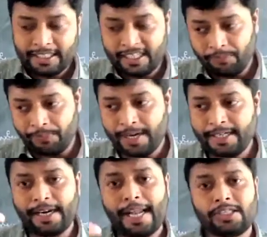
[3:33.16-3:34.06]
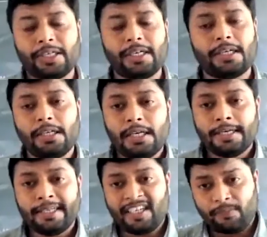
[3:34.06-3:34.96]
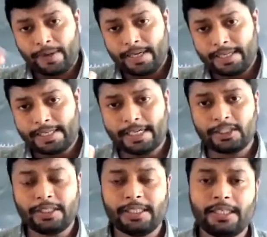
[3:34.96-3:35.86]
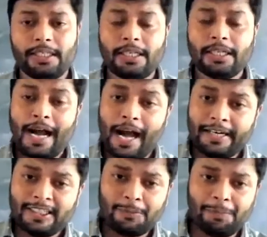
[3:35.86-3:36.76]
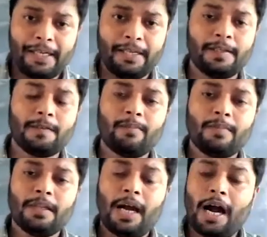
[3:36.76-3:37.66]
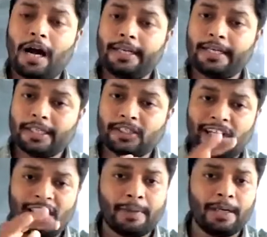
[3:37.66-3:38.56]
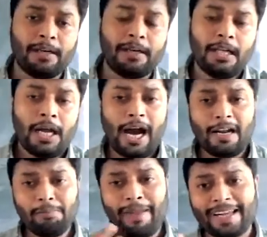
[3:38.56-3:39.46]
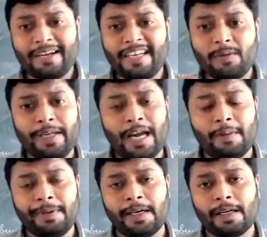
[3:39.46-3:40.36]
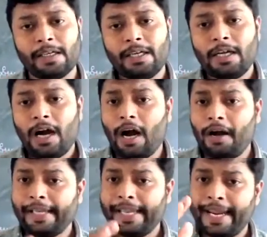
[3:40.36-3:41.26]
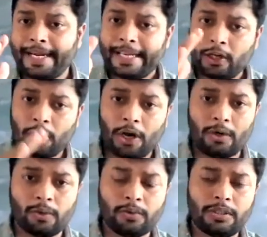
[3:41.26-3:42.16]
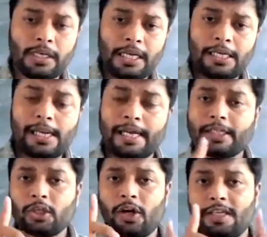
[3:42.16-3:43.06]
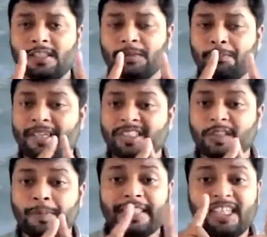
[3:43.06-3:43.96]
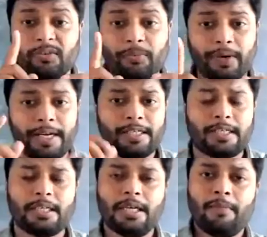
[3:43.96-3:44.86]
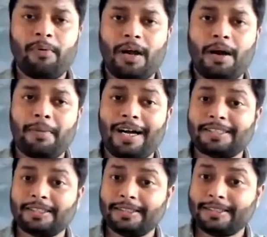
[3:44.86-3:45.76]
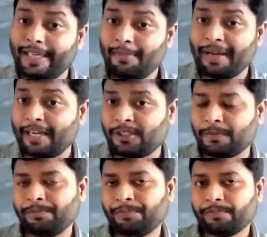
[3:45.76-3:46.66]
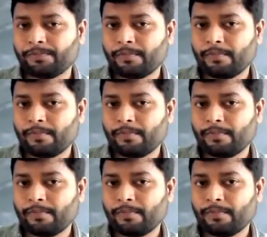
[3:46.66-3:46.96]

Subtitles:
different nature, different energy, or spin, or energy level, or magnetic behavior, on any ground, electrons must be different from a same atom.